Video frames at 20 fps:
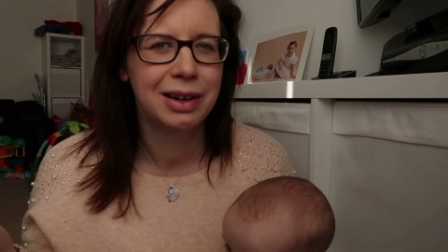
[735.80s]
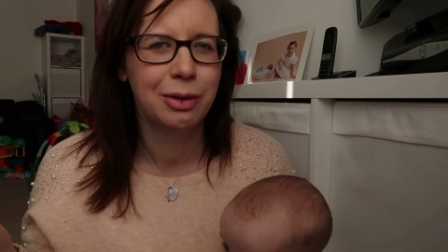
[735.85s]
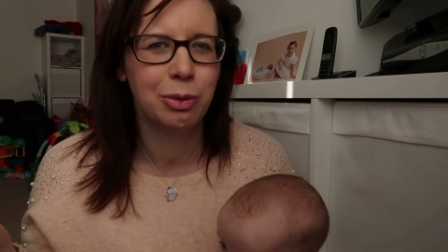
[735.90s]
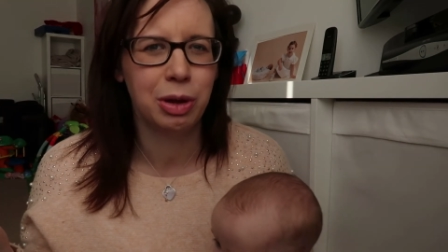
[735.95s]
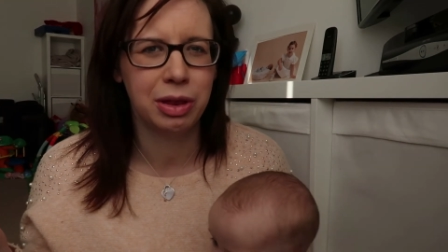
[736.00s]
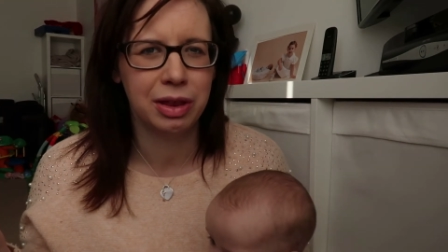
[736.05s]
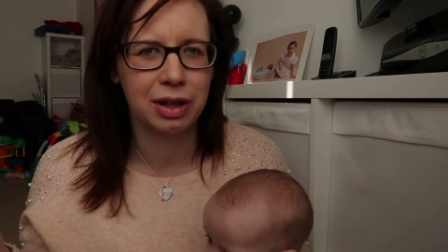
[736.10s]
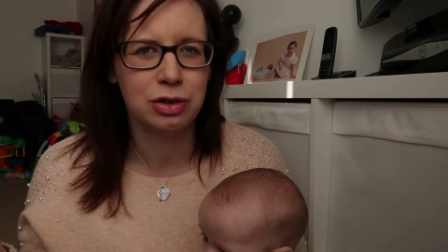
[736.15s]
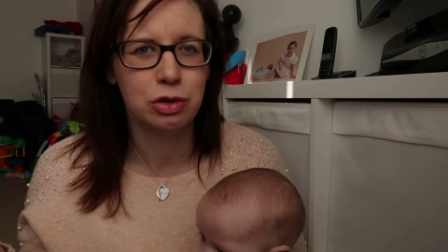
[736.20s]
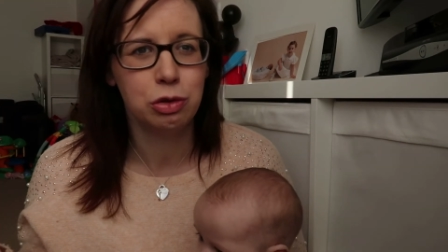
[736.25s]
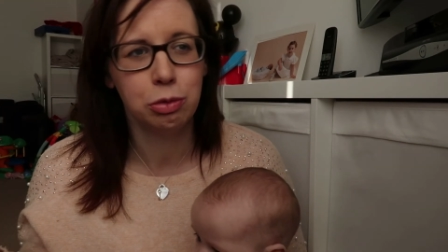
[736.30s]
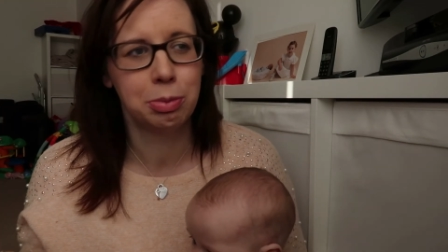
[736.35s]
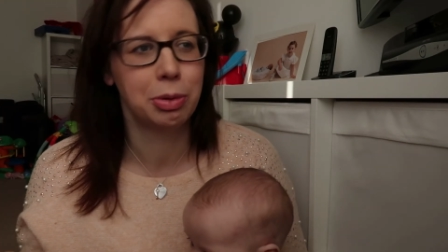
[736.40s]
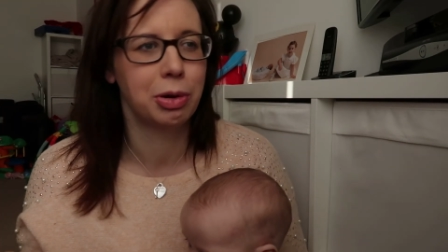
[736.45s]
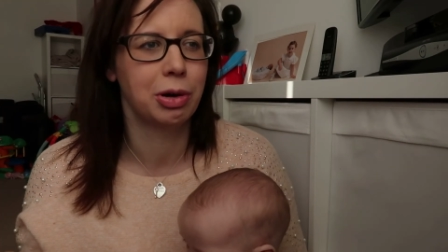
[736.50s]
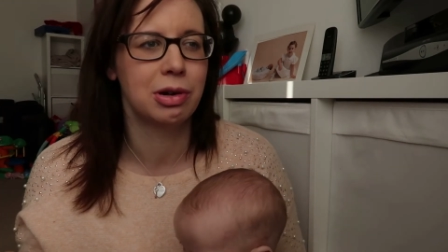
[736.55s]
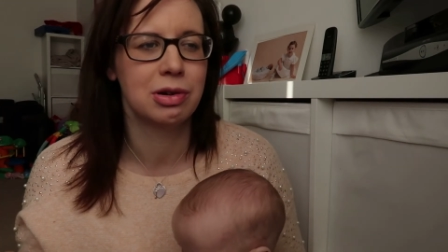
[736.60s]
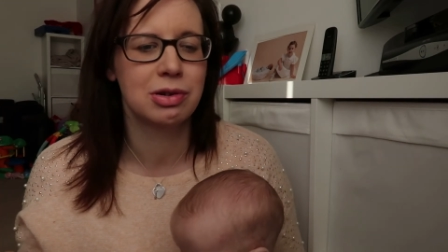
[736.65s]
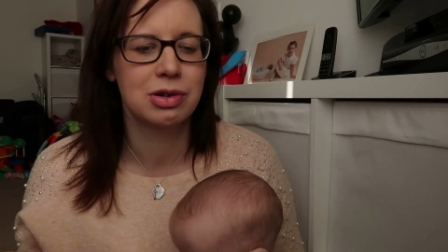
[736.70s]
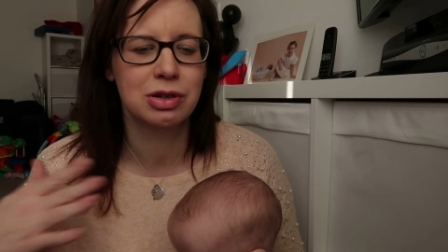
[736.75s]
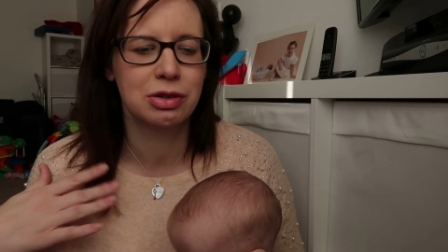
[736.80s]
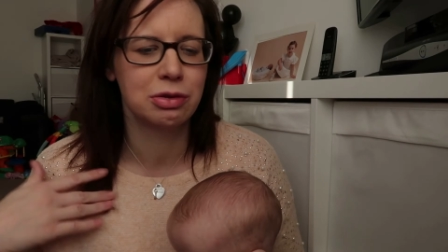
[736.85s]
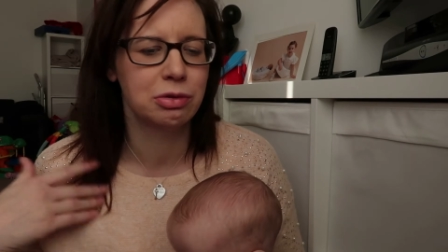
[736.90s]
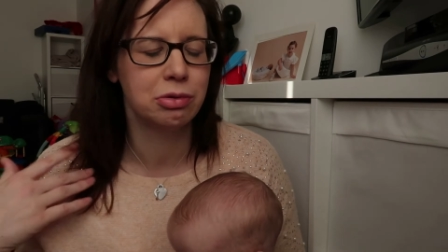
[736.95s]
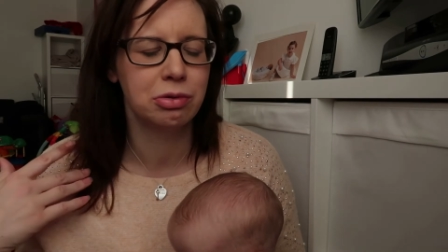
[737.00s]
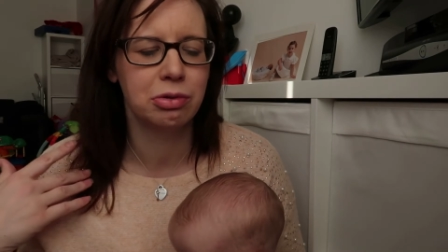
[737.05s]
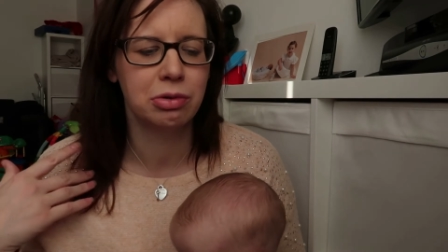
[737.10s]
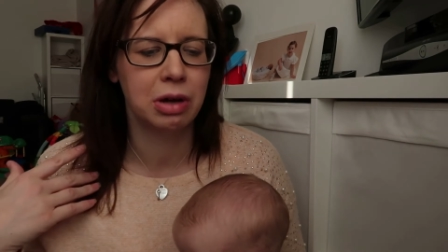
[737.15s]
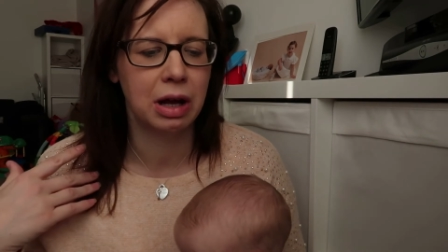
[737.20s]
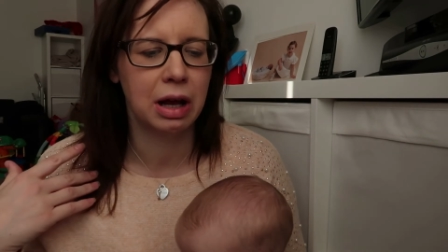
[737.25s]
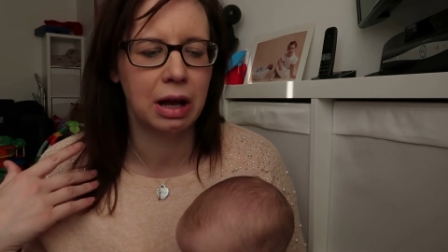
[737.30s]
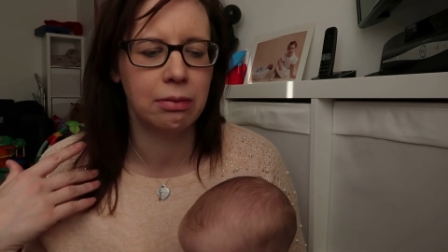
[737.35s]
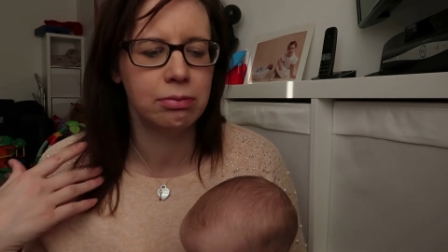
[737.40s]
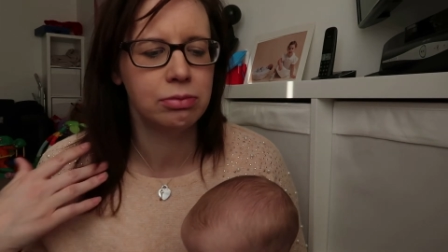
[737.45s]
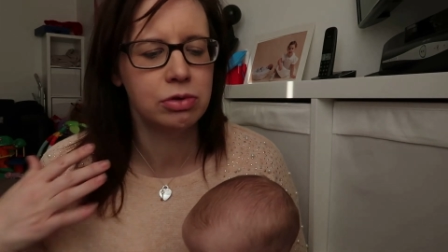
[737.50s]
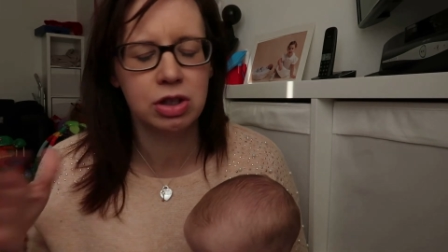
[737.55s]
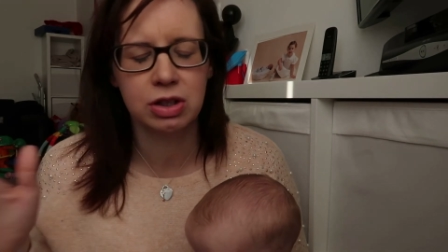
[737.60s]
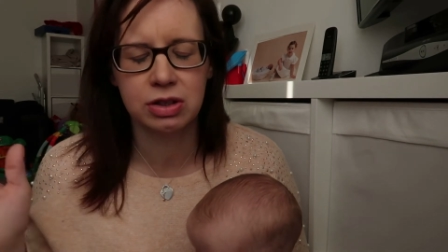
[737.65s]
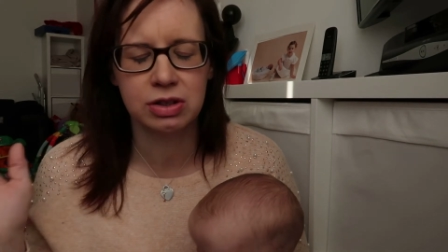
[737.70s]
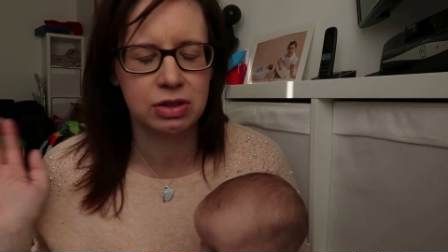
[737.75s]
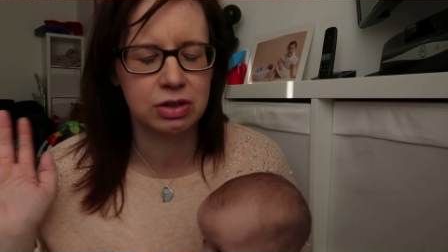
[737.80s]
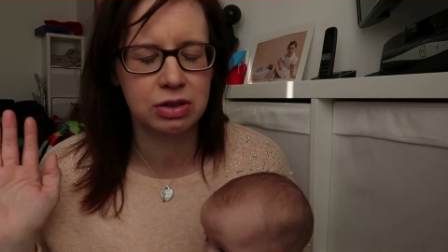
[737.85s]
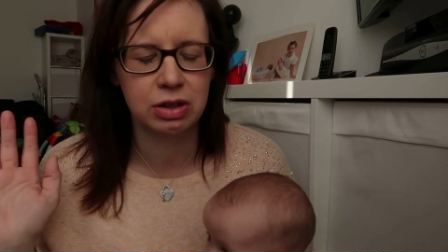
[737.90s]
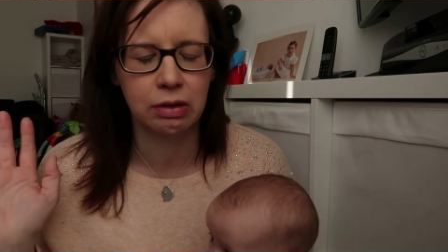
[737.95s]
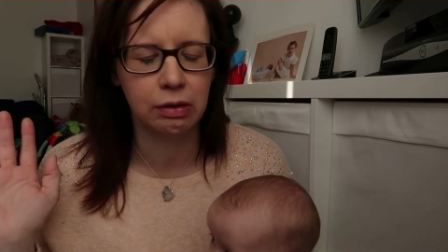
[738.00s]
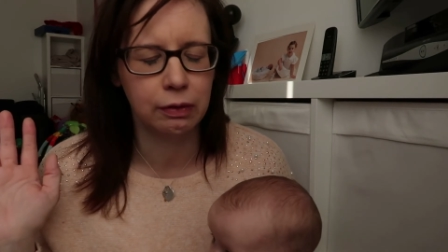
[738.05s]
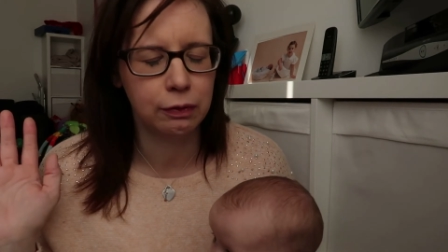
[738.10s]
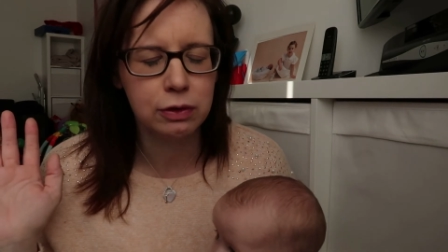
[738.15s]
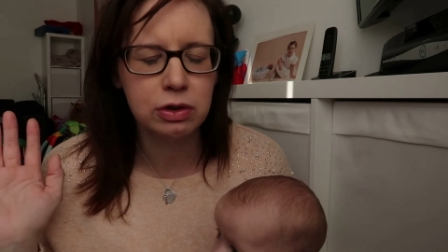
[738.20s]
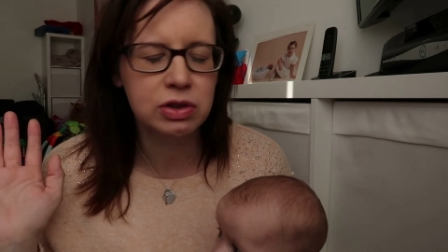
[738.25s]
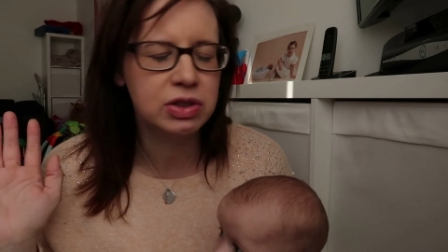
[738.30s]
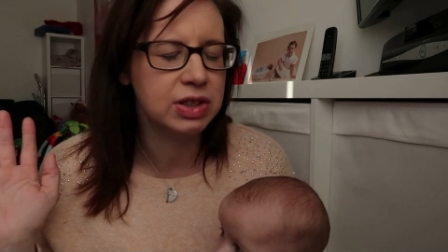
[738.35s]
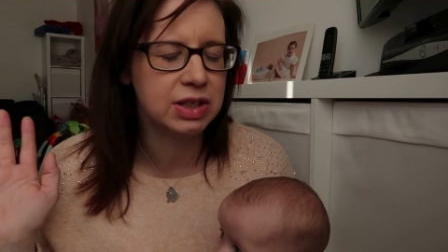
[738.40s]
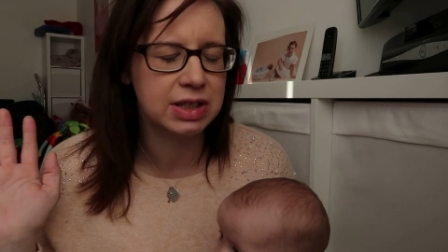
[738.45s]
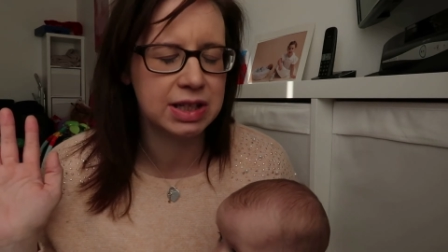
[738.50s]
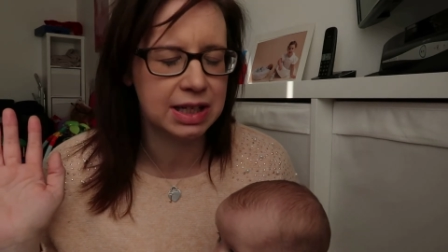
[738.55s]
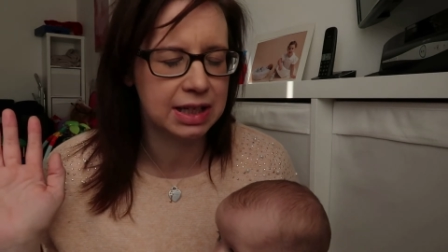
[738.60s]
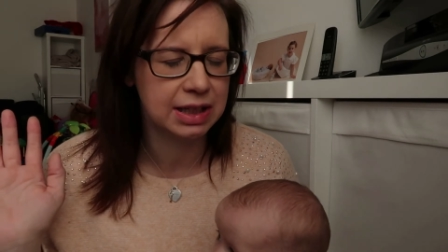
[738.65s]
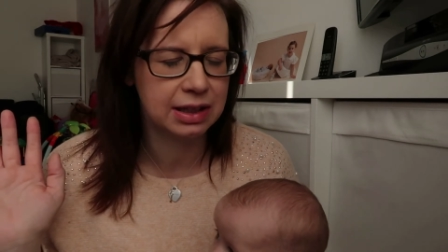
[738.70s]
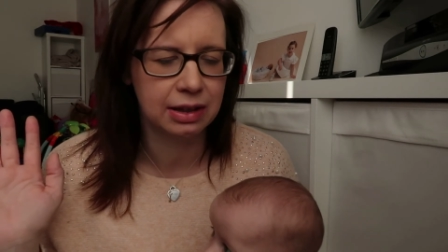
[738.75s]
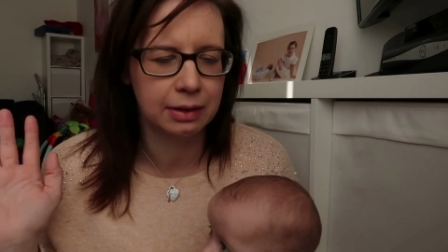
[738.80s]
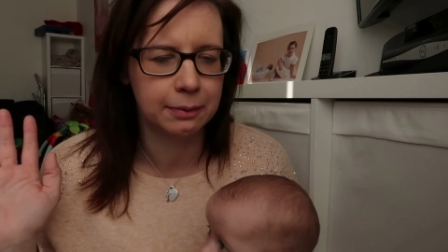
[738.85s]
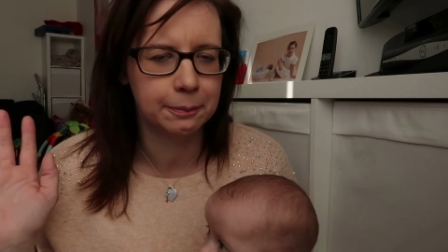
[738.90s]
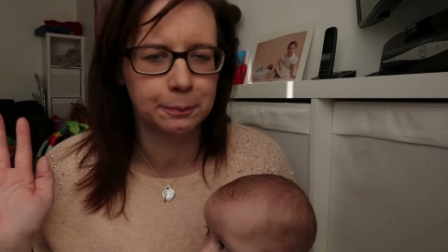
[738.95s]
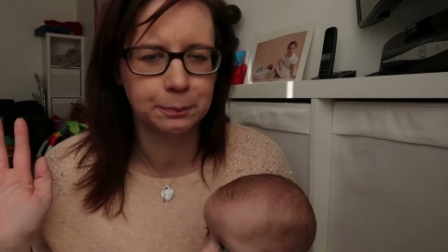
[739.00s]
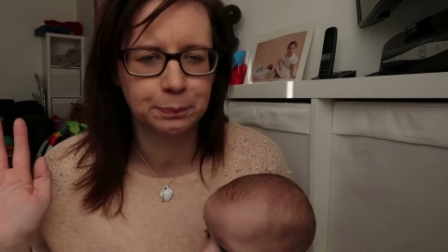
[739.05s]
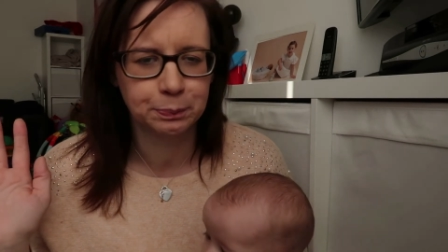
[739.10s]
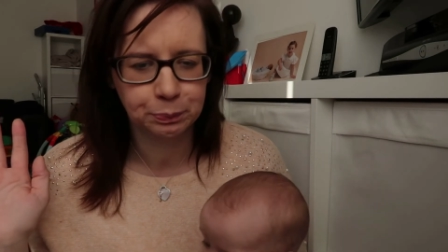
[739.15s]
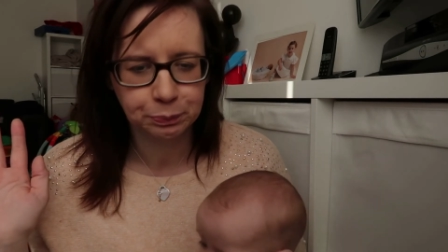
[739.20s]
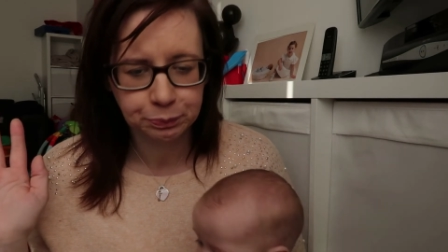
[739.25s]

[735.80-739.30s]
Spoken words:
with a newborn. So I refuse to take them.